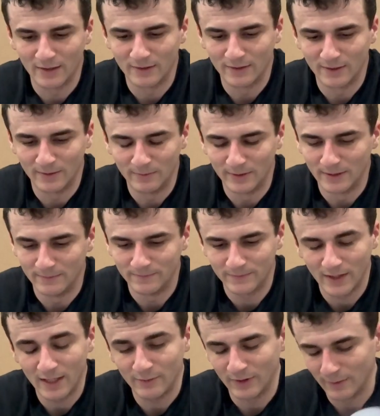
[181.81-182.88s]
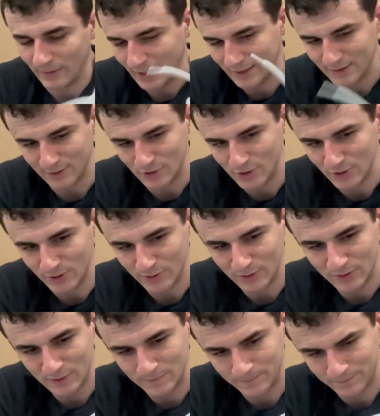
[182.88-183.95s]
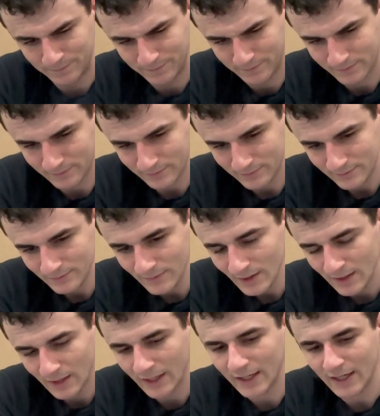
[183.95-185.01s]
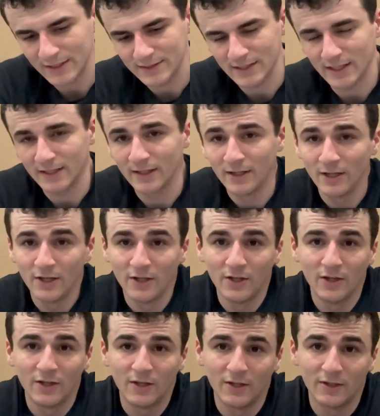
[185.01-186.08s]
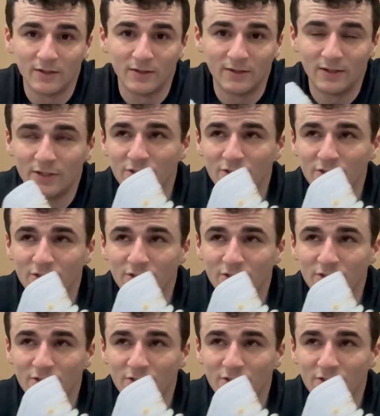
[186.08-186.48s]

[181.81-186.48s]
long. But anyway, back to the shoes. Like I said, this